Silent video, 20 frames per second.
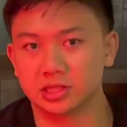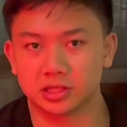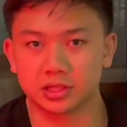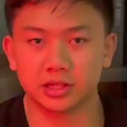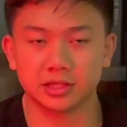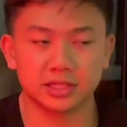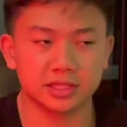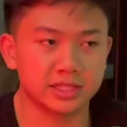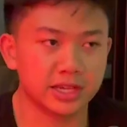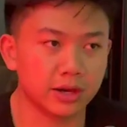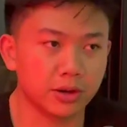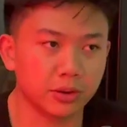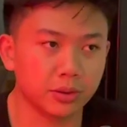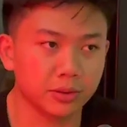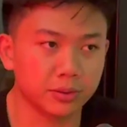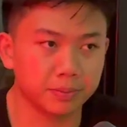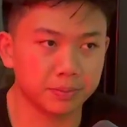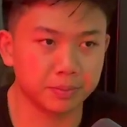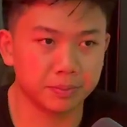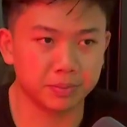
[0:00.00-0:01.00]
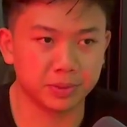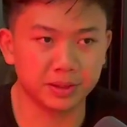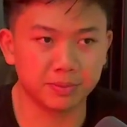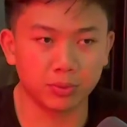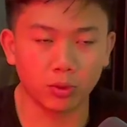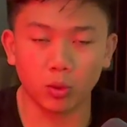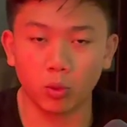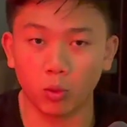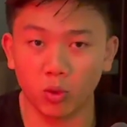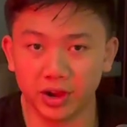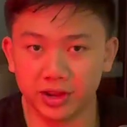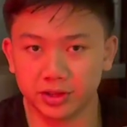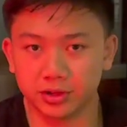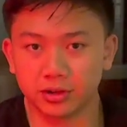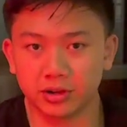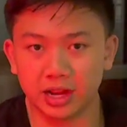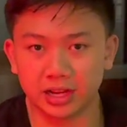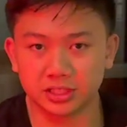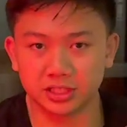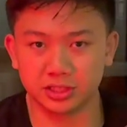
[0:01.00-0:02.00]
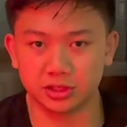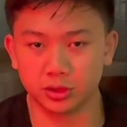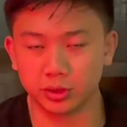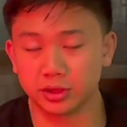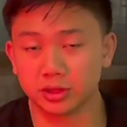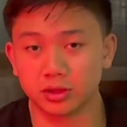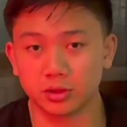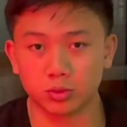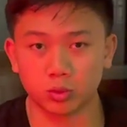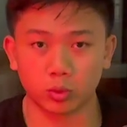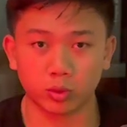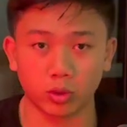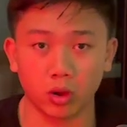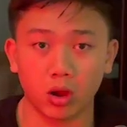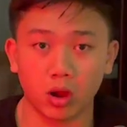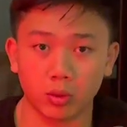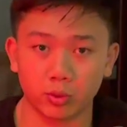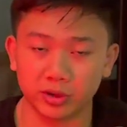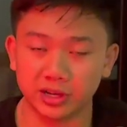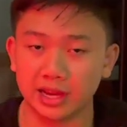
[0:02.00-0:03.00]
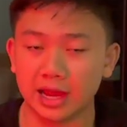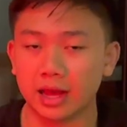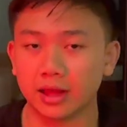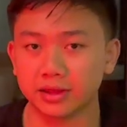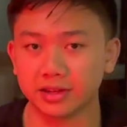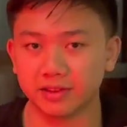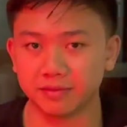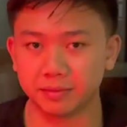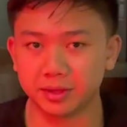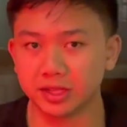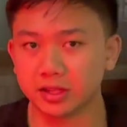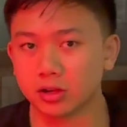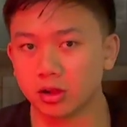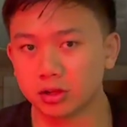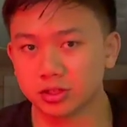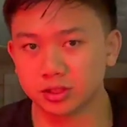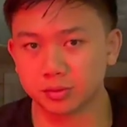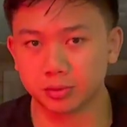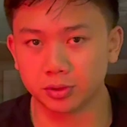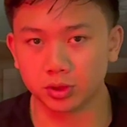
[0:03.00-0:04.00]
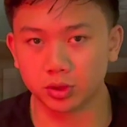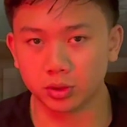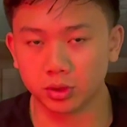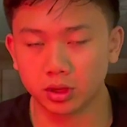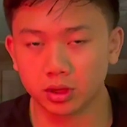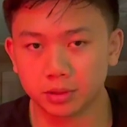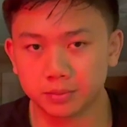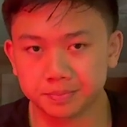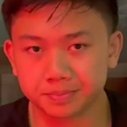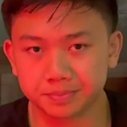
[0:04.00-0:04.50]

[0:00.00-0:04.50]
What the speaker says: It's good to tell people what you're actually doing, the raw reality of being an entrepreneur.